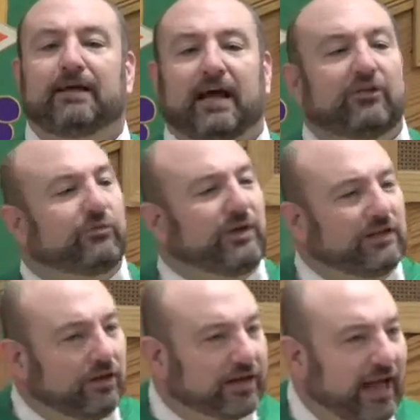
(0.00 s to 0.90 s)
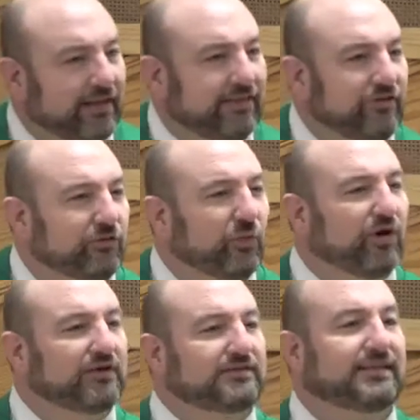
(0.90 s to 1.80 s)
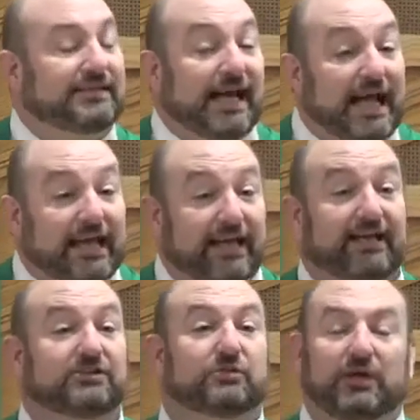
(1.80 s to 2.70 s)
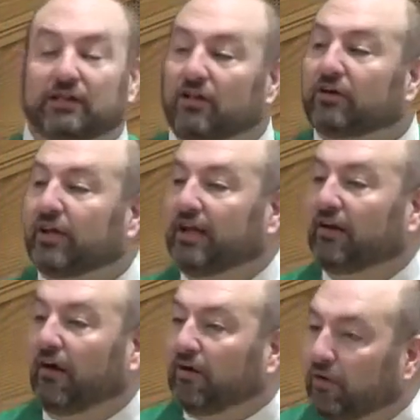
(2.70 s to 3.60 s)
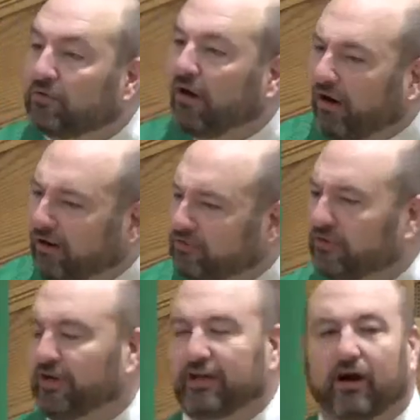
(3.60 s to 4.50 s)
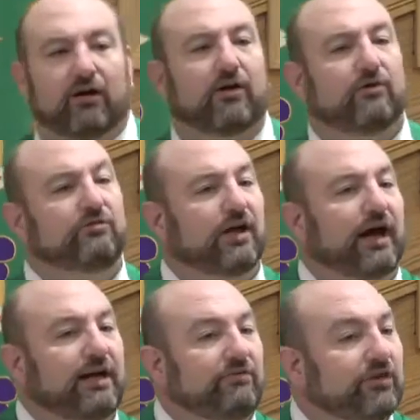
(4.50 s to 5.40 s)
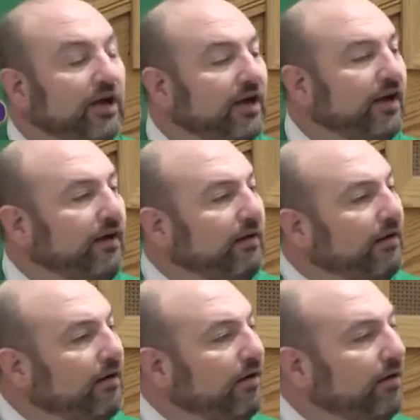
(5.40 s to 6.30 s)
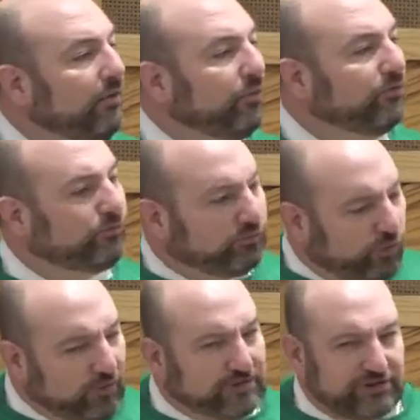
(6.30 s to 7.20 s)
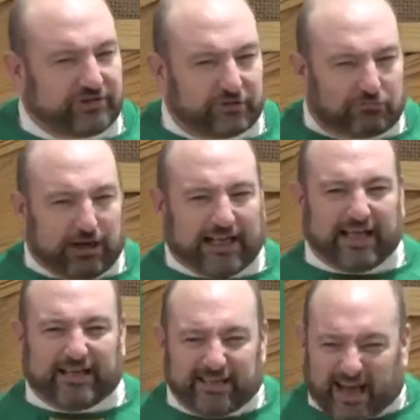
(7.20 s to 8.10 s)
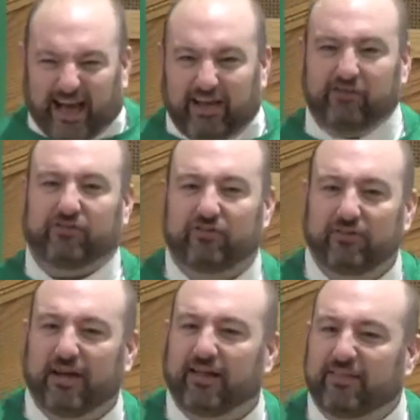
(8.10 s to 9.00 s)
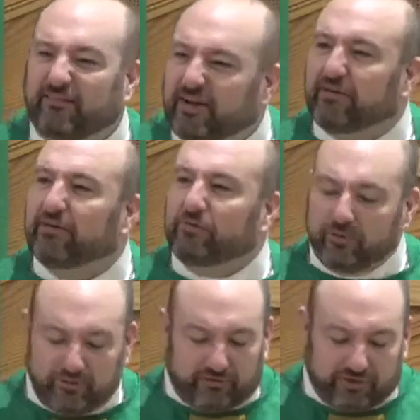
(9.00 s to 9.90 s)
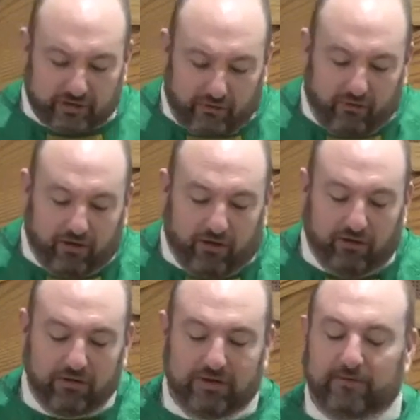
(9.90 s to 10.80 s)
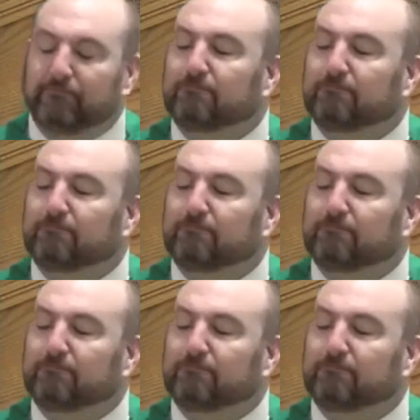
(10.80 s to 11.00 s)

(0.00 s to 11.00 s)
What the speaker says: As we look at this world today, and as we look in our own hearts and in our own lives, we're forced to recognize at the very root of it all,